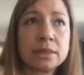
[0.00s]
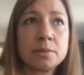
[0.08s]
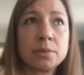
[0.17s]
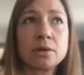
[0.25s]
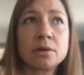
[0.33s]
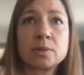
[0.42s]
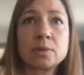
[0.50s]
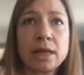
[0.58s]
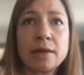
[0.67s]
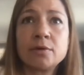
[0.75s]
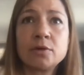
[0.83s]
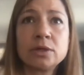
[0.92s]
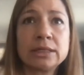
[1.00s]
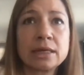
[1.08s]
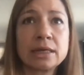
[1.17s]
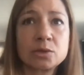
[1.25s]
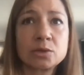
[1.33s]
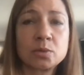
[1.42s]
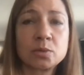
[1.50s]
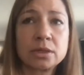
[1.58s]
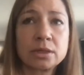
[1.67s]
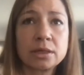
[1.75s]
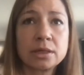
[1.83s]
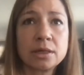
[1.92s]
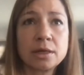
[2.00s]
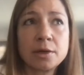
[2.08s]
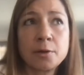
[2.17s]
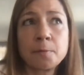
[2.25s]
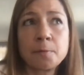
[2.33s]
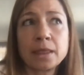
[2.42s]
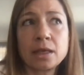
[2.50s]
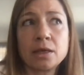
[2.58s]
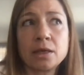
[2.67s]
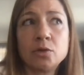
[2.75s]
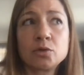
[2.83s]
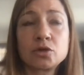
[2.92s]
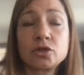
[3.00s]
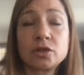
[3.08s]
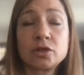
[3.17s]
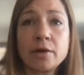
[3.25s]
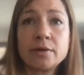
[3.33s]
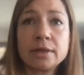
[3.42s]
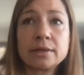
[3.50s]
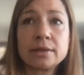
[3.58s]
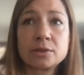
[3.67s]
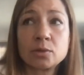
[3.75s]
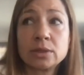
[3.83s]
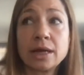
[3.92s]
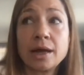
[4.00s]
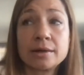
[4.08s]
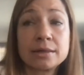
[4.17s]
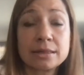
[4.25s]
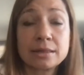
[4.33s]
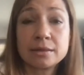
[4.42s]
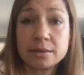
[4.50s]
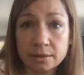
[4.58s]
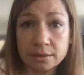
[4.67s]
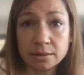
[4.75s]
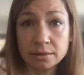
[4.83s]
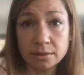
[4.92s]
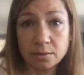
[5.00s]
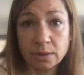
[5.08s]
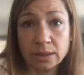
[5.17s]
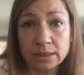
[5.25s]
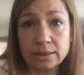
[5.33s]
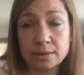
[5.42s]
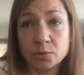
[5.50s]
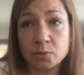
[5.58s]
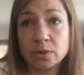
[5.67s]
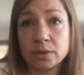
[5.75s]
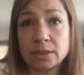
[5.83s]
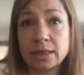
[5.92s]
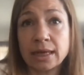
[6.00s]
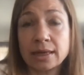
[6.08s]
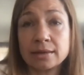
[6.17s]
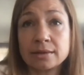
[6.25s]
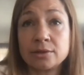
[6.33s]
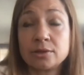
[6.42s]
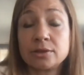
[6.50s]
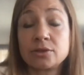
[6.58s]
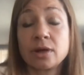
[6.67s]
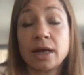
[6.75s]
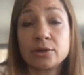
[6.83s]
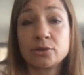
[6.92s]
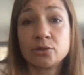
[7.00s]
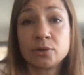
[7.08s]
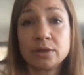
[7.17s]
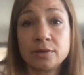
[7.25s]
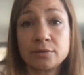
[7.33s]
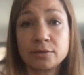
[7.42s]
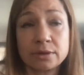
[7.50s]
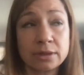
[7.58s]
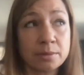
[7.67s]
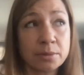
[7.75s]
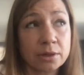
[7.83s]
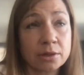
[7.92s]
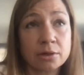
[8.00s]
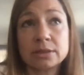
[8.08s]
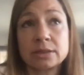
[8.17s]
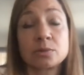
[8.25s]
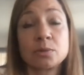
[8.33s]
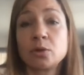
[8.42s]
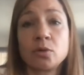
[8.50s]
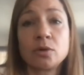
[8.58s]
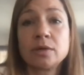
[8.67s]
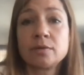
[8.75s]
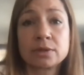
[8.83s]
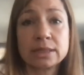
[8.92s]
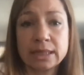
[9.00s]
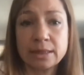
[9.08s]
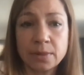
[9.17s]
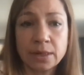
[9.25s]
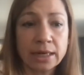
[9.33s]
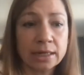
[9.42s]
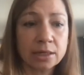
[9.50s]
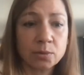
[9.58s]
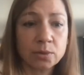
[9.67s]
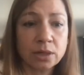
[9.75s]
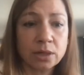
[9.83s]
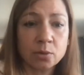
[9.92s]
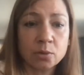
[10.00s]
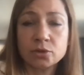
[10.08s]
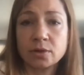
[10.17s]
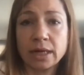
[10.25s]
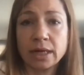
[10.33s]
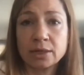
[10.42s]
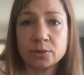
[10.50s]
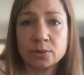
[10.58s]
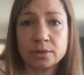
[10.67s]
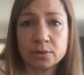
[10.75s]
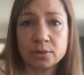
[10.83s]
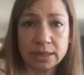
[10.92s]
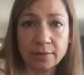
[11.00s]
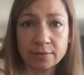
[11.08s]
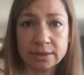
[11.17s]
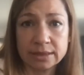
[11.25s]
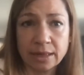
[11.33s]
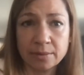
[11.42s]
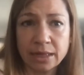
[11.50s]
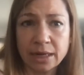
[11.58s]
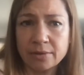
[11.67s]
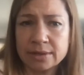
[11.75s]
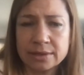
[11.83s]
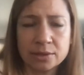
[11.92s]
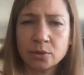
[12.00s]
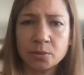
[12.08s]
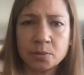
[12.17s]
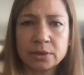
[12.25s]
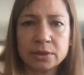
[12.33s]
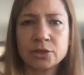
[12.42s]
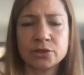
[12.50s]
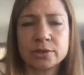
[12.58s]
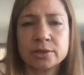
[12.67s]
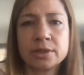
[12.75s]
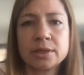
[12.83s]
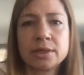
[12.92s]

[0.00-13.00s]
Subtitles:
because whatever it doesn't work, you share it so the others learn what doesn't work and try to do it differently, because we all live on the same planet and we are all trying to save the same. There is no competition,